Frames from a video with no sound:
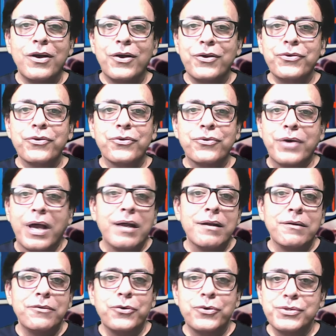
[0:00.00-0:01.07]
You
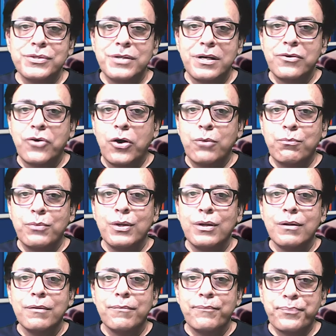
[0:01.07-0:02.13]
can use a
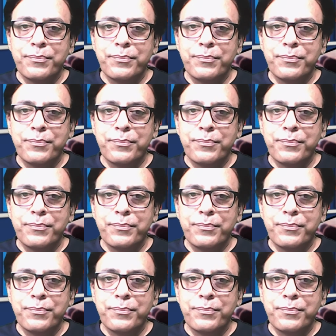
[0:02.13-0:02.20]
normal